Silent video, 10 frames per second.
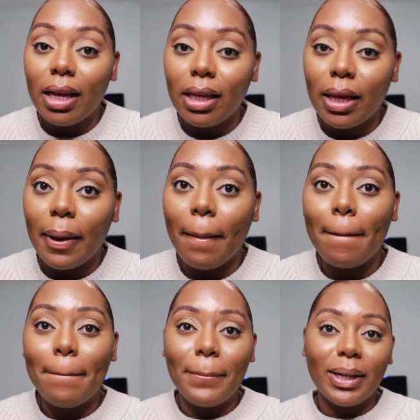yeah,
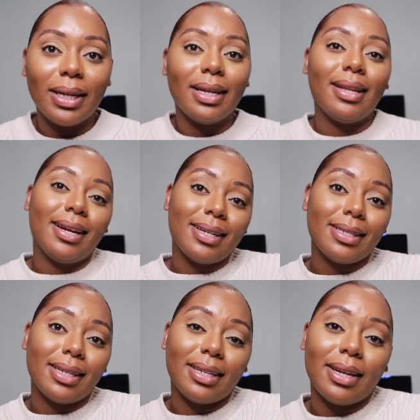but like I
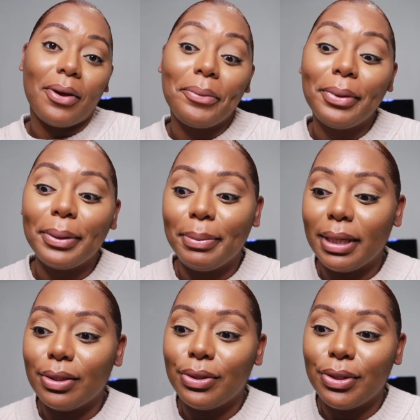said, I'm
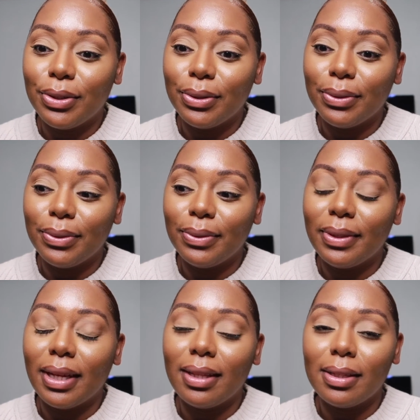about to
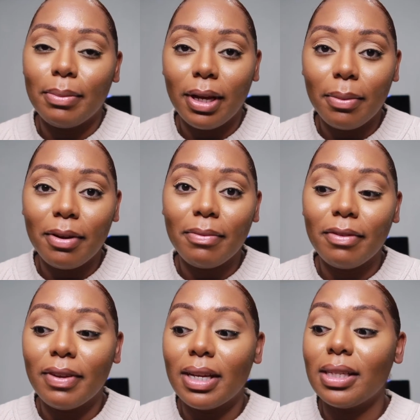take this makeup off my
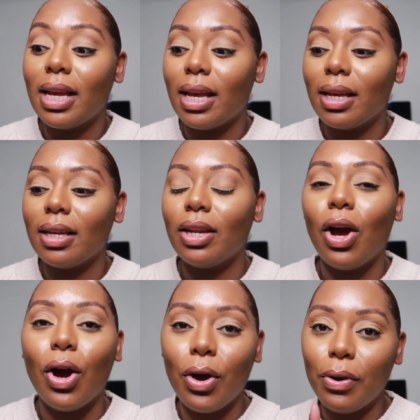face and
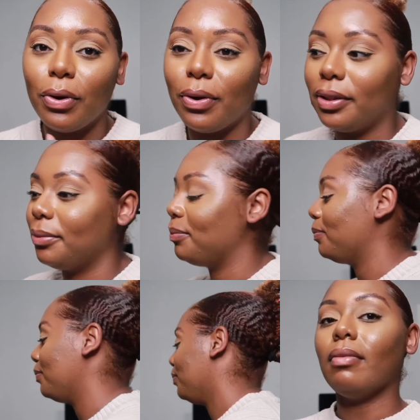hold on.
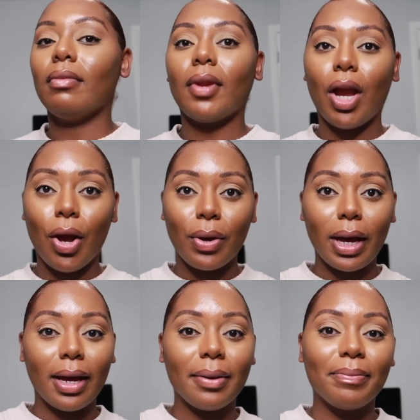
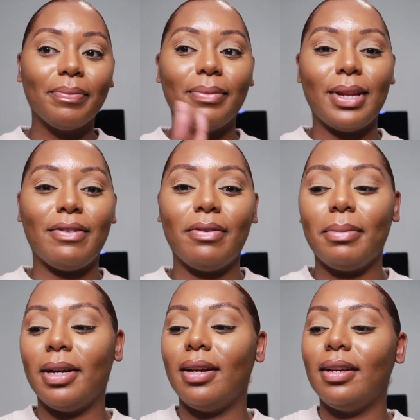Okay, never
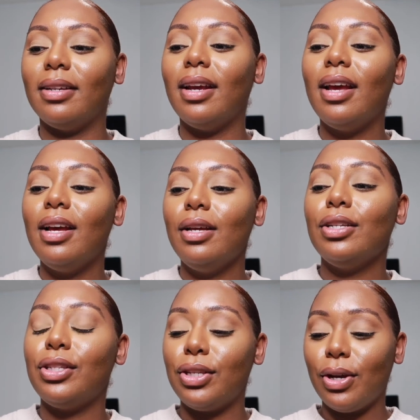mind.
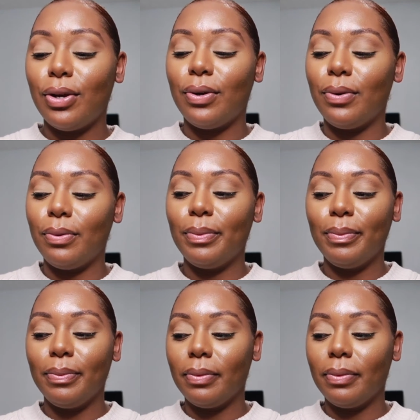So